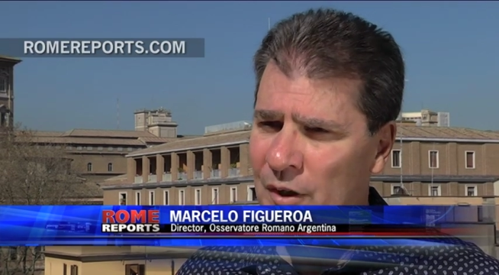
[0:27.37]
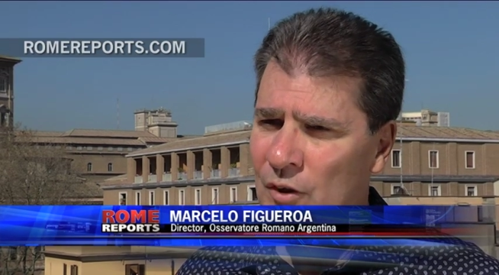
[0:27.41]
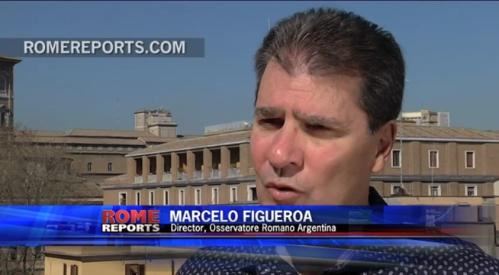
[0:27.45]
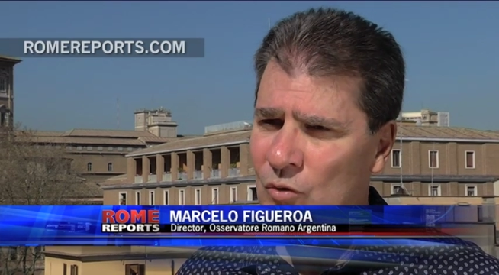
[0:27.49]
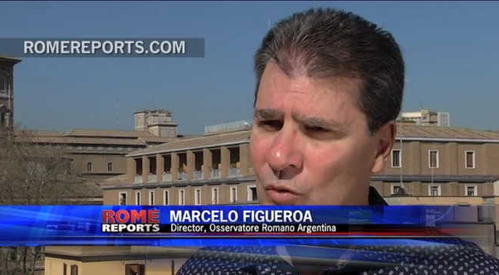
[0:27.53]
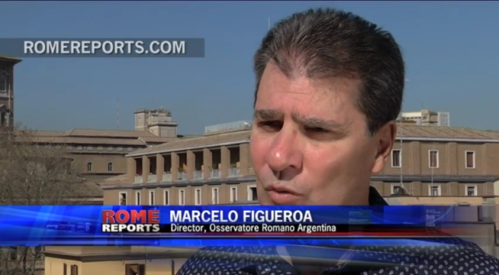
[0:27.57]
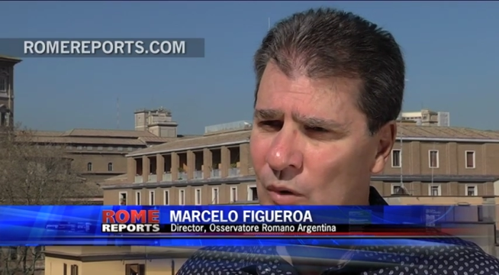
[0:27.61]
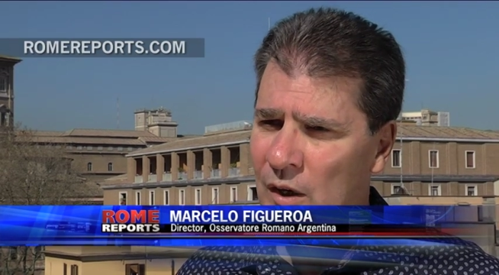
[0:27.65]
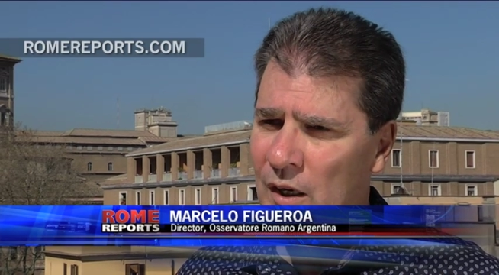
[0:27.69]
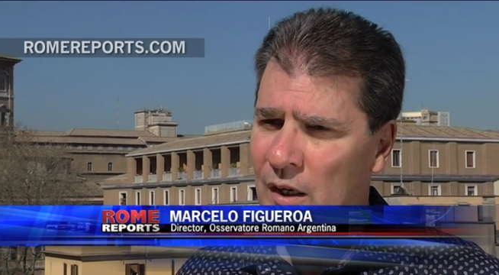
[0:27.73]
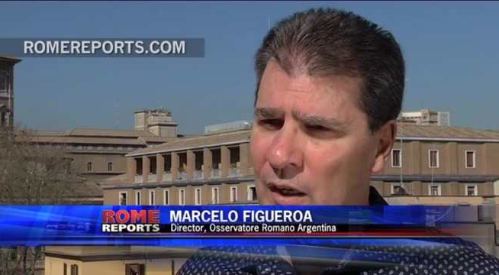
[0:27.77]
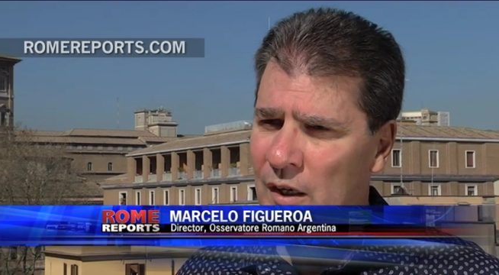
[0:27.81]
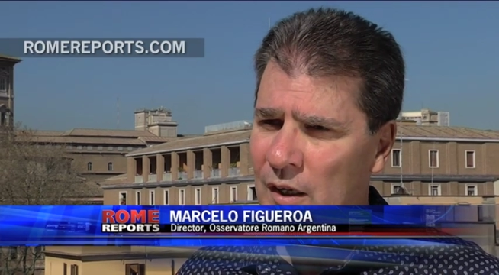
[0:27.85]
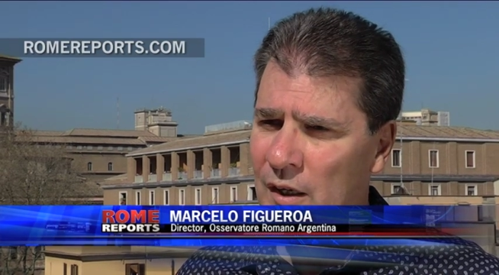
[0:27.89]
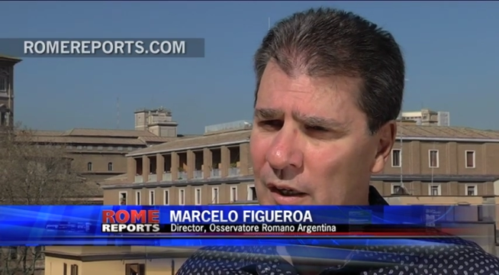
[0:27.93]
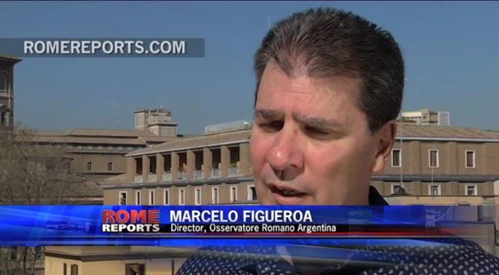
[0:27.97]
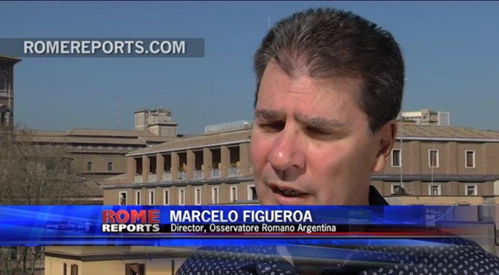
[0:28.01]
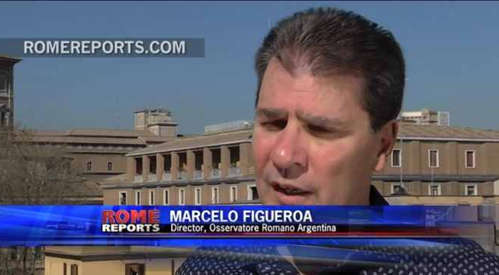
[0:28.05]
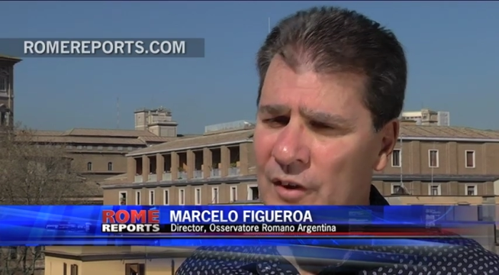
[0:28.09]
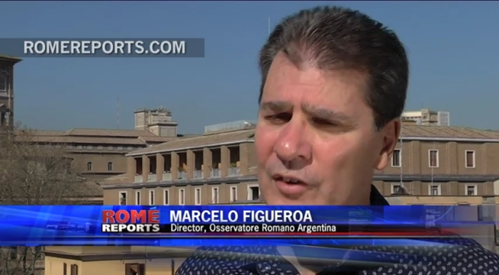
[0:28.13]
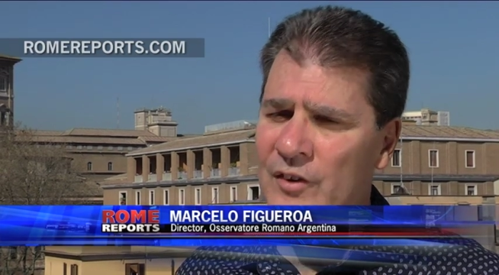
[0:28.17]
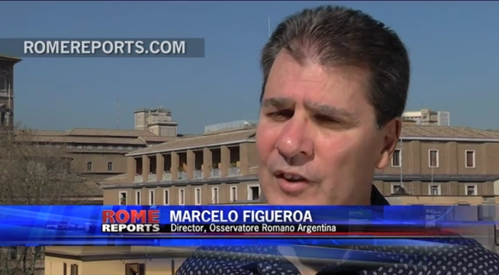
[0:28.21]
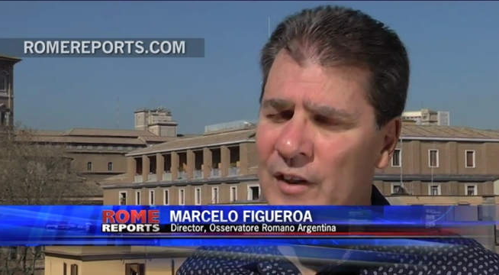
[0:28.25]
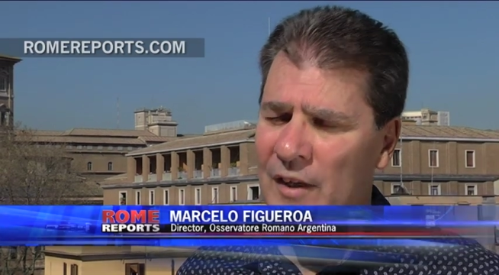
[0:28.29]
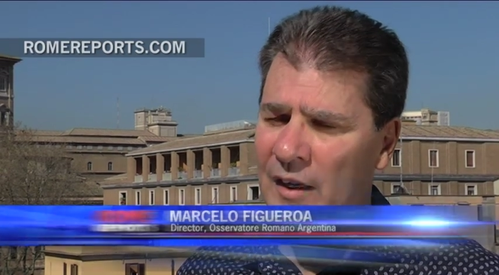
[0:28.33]
above
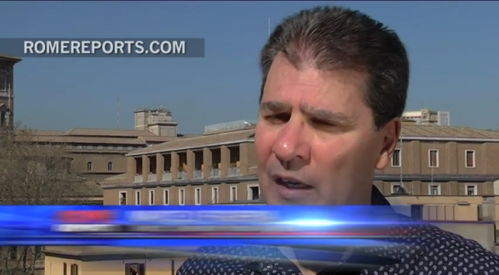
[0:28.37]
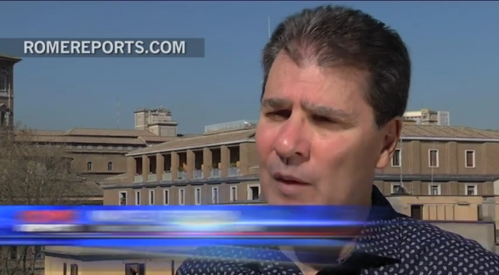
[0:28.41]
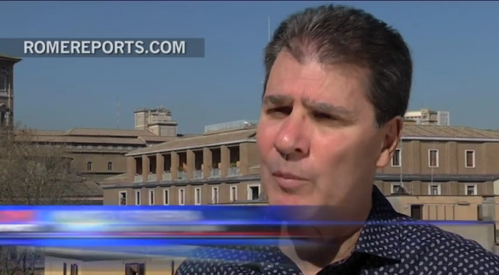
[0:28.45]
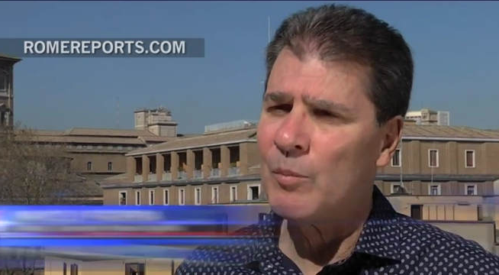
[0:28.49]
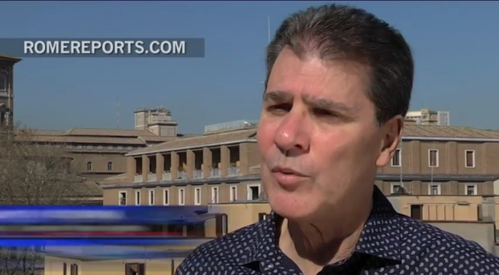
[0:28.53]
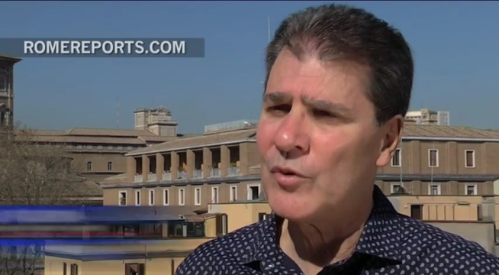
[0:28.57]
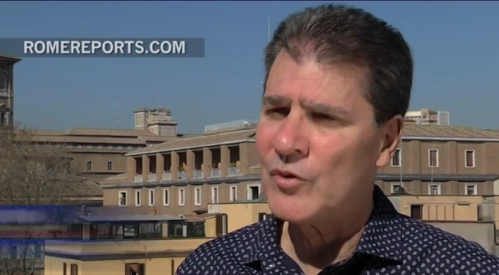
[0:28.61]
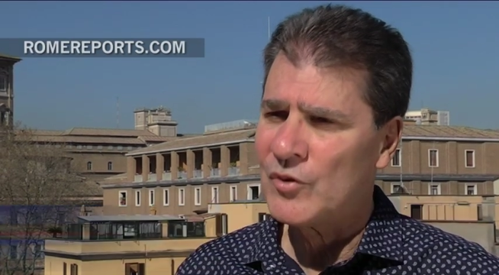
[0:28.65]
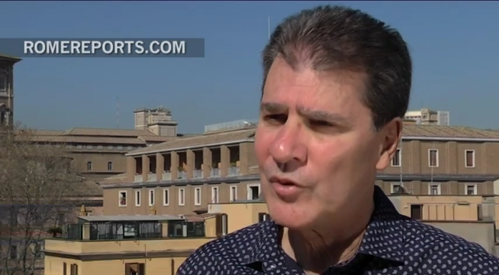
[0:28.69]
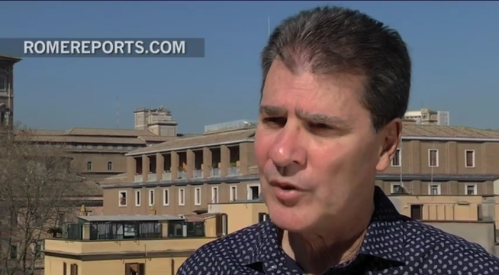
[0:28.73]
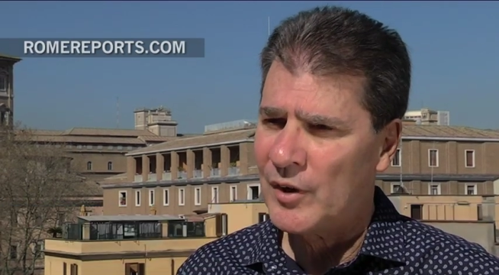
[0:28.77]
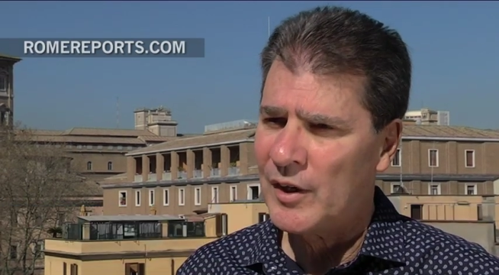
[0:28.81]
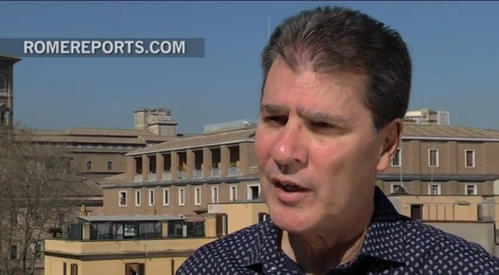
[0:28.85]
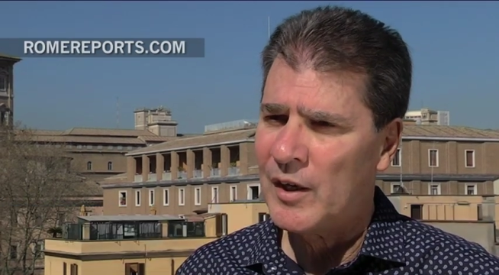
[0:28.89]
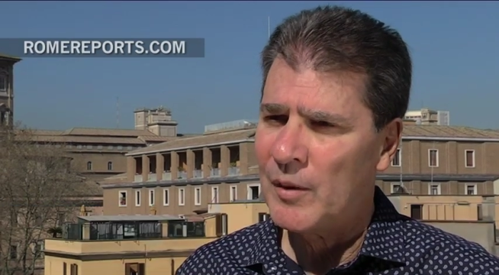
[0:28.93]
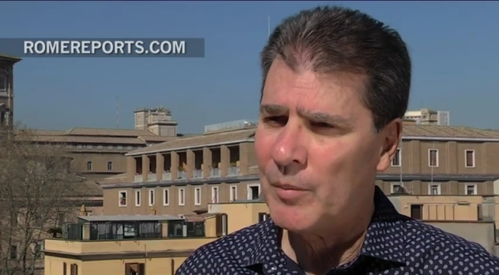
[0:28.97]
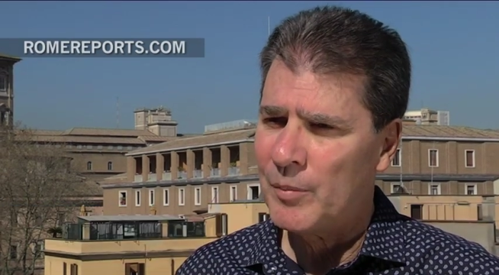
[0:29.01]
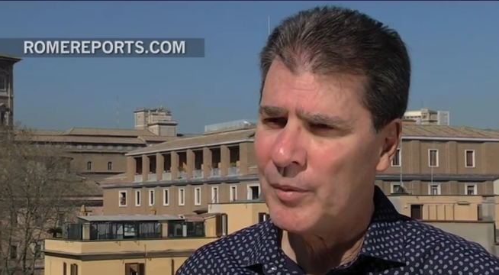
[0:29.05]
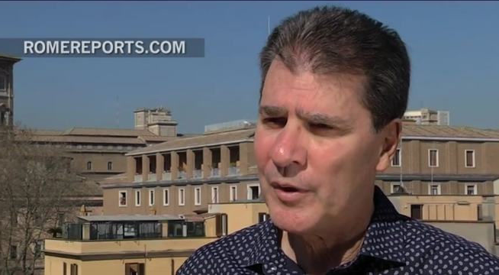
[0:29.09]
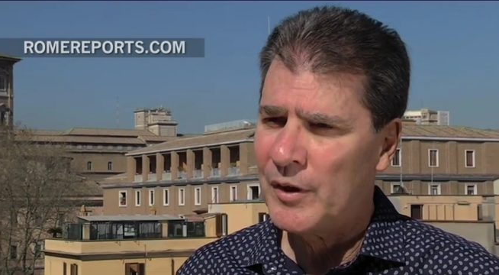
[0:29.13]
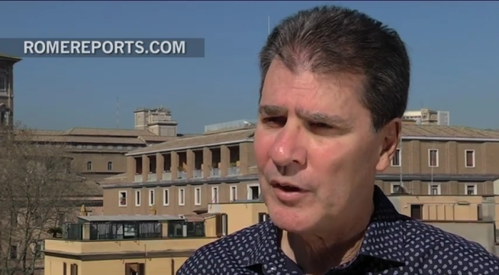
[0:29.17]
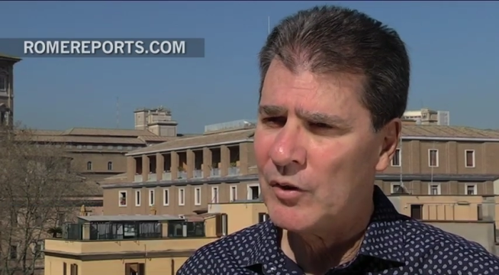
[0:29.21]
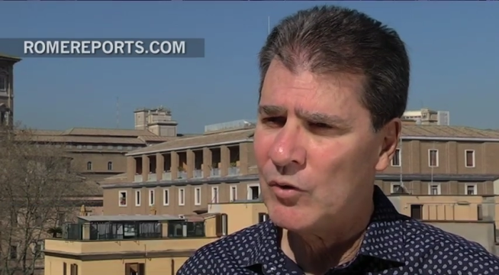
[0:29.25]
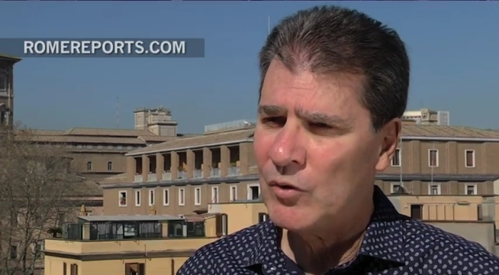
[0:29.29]
all spiritual.